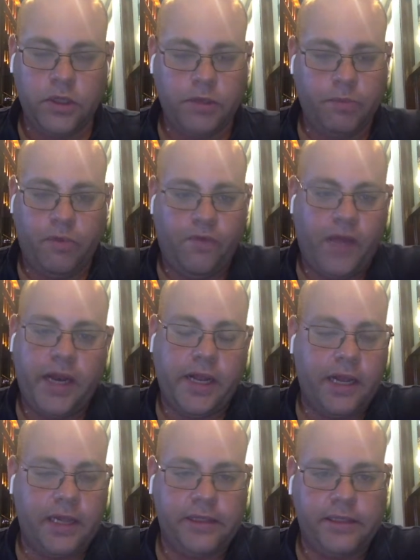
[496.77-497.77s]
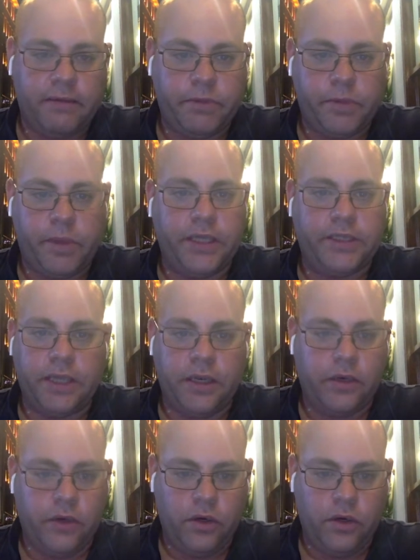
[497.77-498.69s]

to provide concepts based on